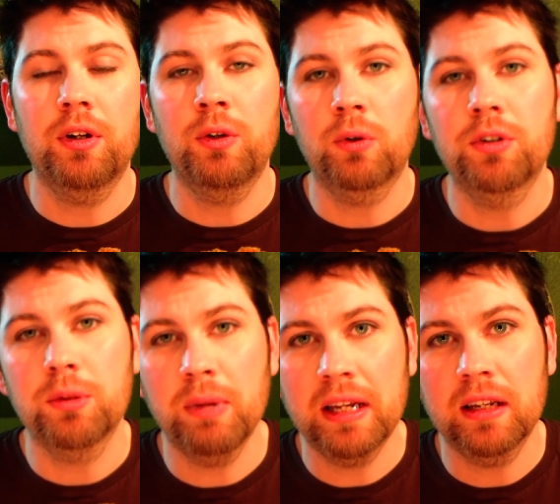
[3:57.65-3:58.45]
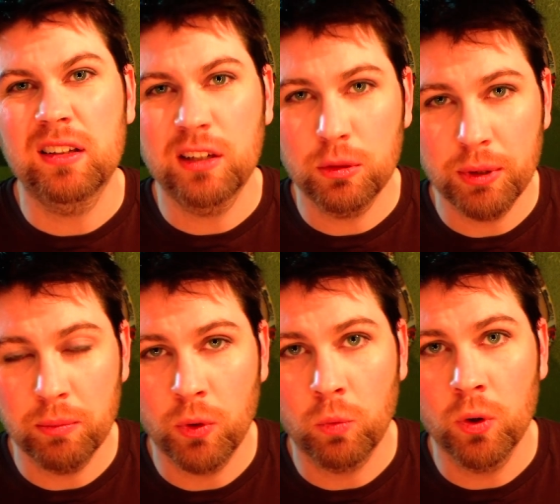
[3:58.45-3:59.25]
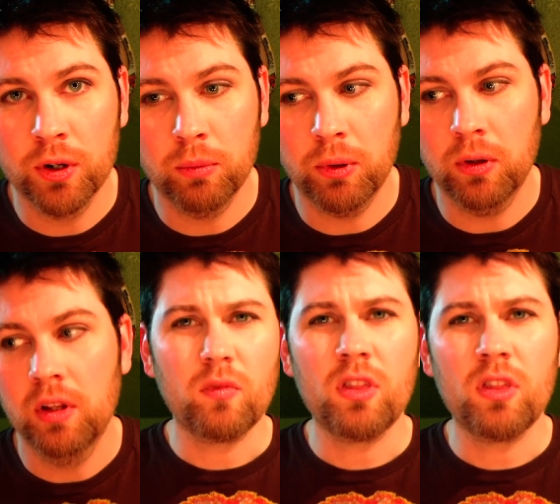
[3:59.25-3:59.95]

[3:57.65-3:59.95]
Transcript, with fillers: in order to make it a little bit more workable.